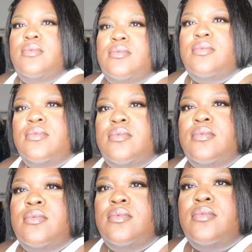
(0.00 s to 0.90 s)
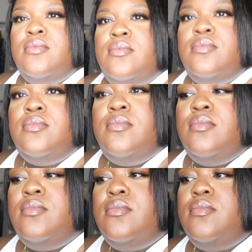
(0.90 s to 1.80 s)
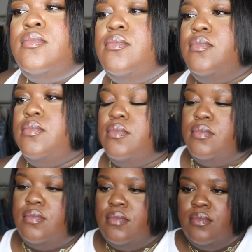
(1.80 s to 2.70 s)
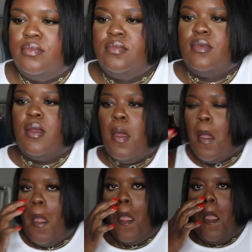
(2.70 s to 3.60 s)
Nothing is said.